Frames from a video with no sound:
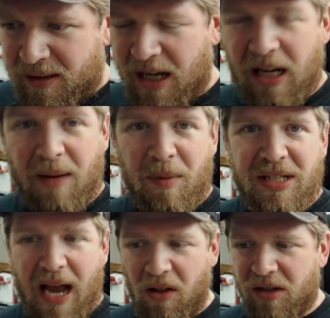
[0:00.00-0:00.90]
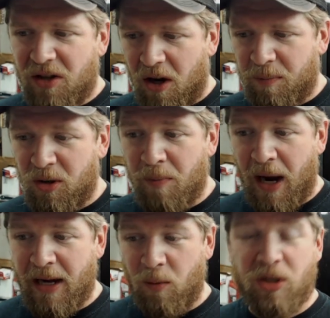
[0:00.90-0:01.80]
It's got like a metallic dark blue
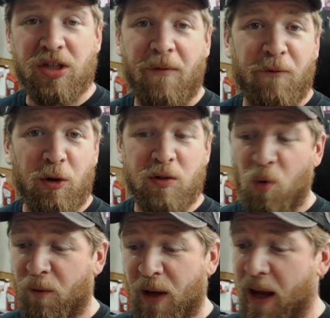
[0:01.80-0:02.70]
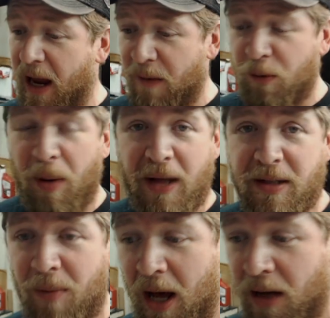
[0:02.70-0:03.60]
body, which the first Wolfgang I ever
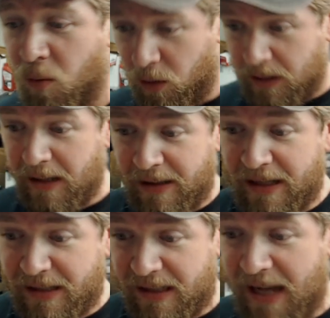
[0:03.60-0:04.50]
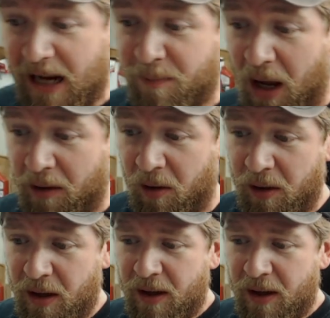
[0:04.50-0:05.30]
bought to mod was this exact model.